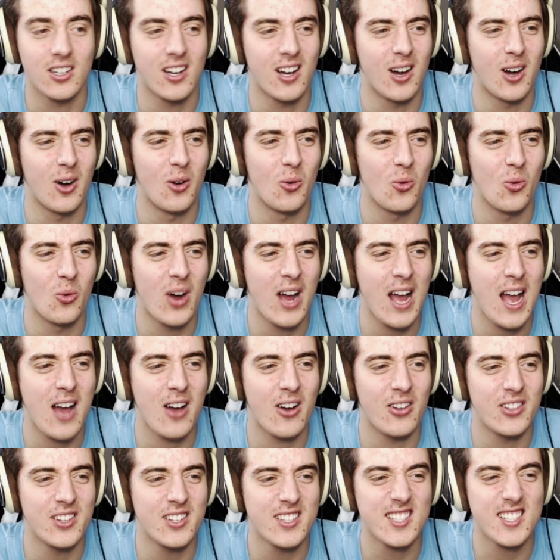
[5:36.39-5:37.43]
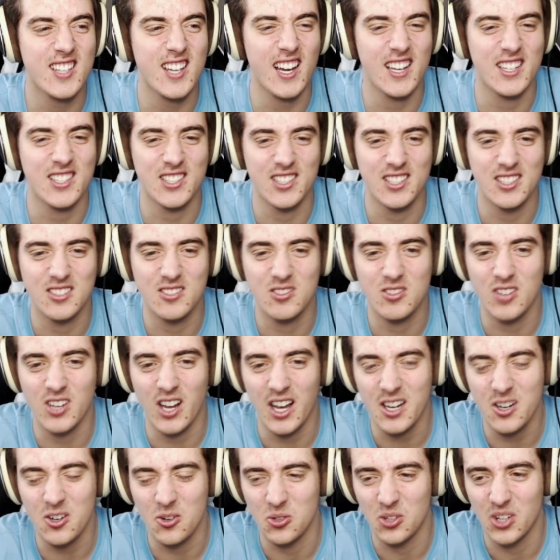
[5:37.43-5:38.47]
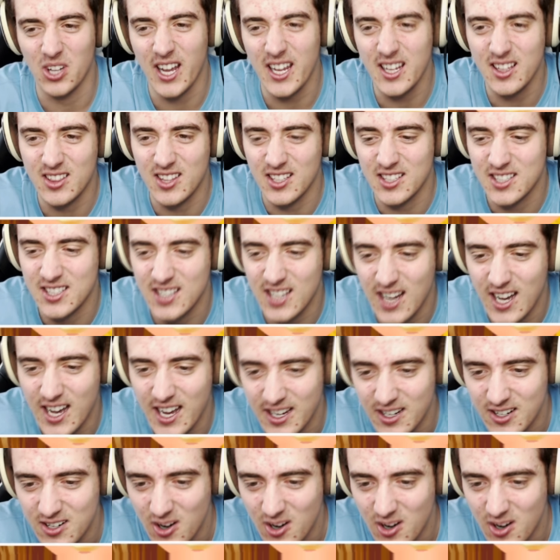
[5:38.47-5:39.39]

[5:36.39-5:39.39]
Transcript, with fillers: Oh wow, this guy's a I don't like this guy.